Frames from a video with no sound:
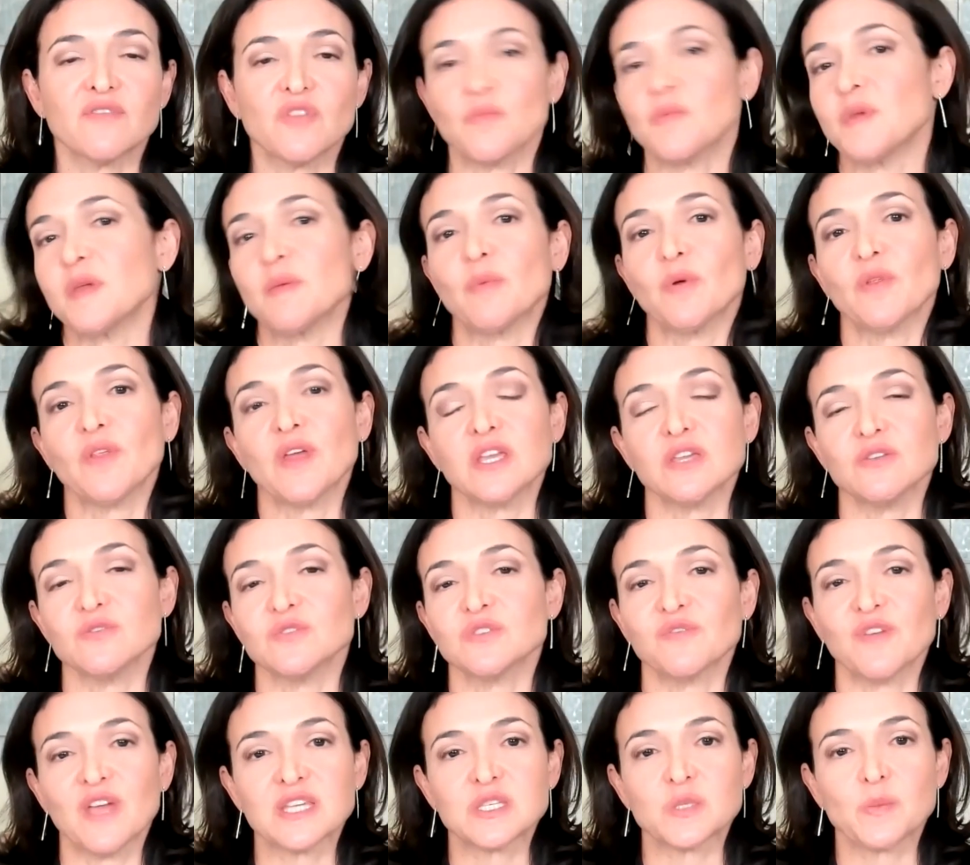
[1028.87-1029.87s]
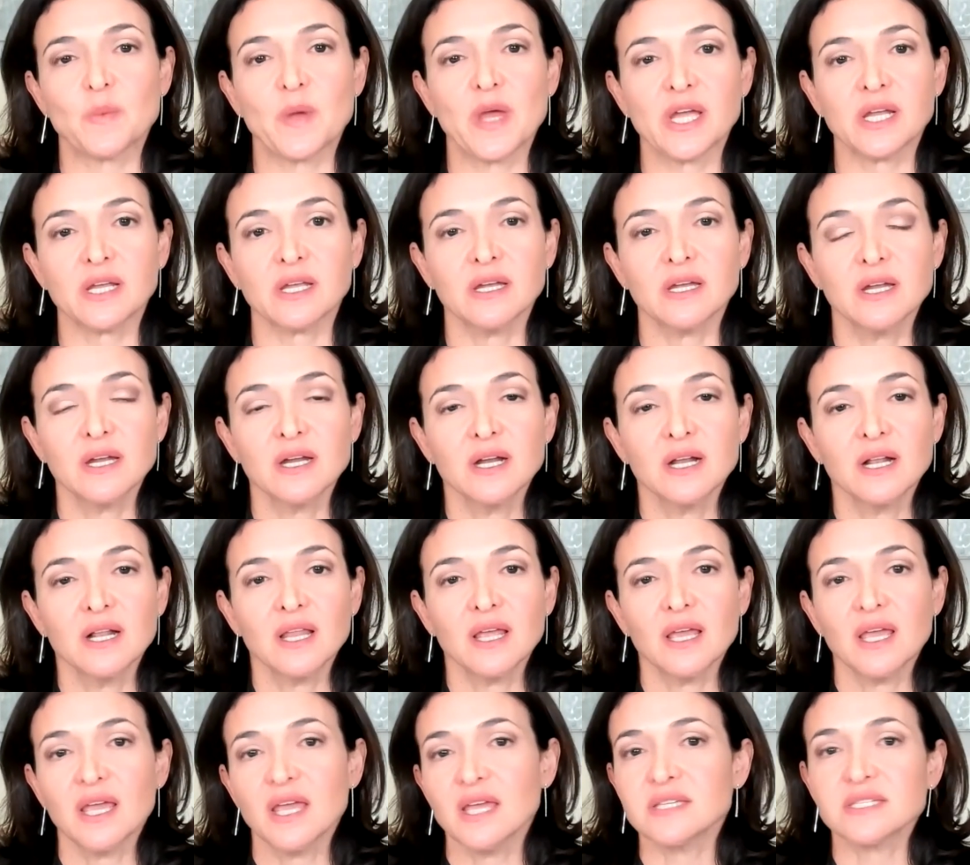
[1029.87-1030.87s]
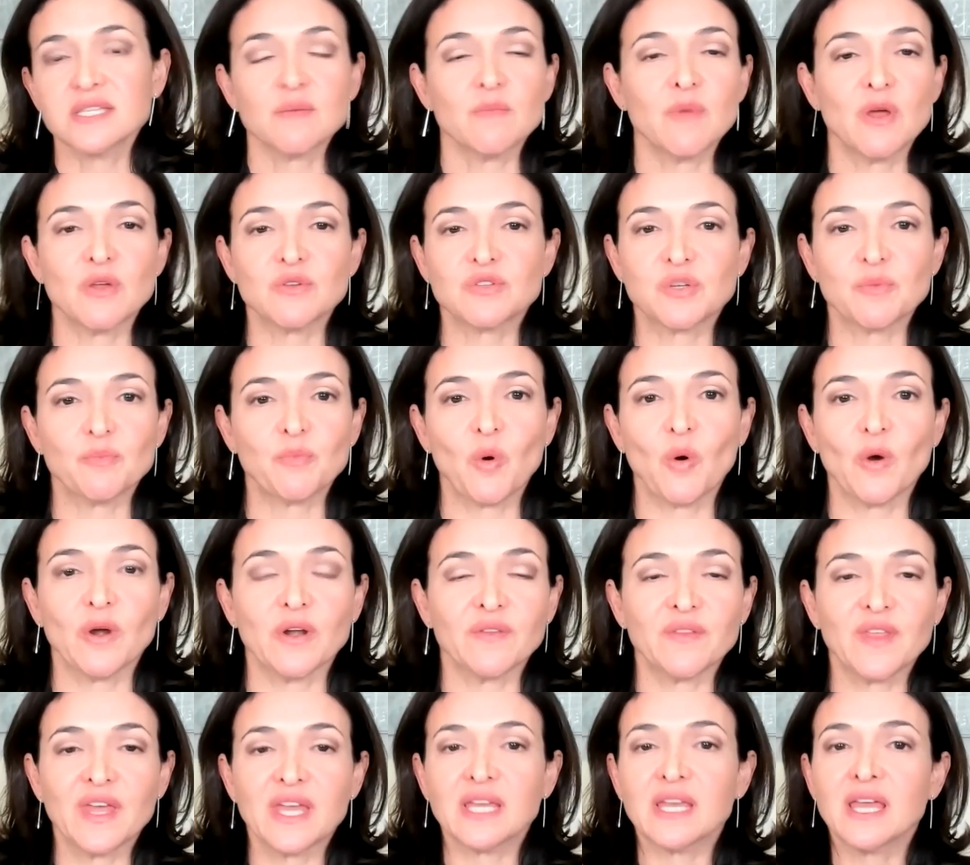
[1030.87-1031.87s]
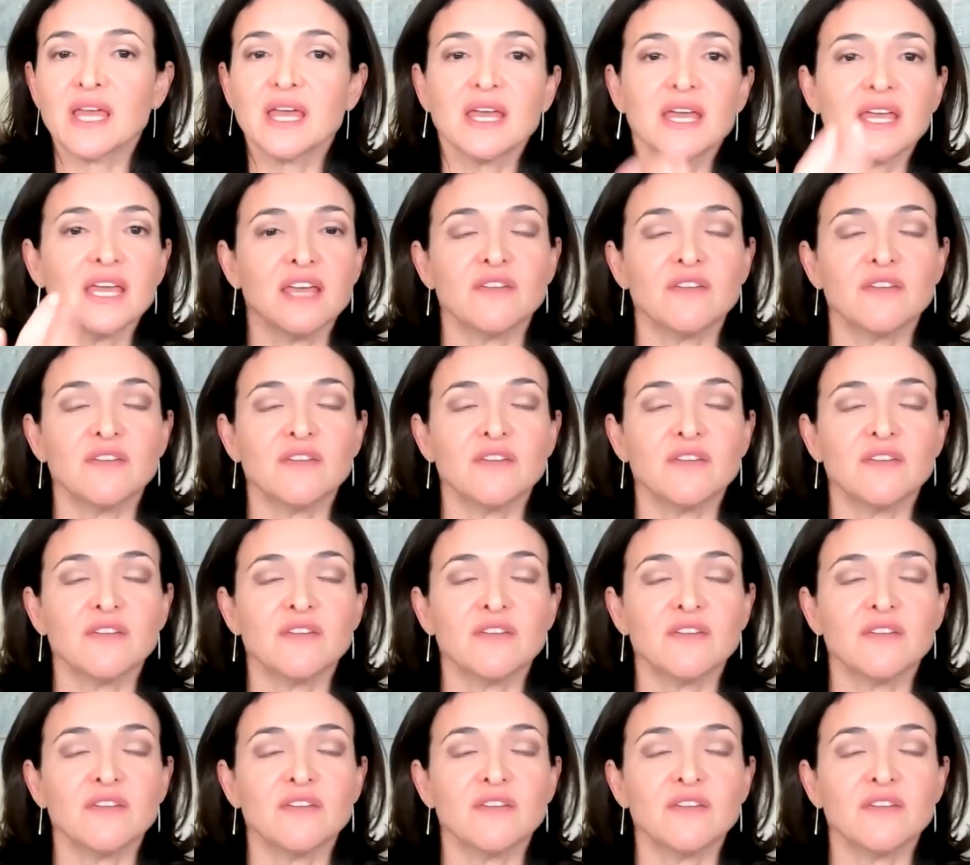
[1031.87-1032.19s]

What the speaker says: the people that use Facebook is the most important thing.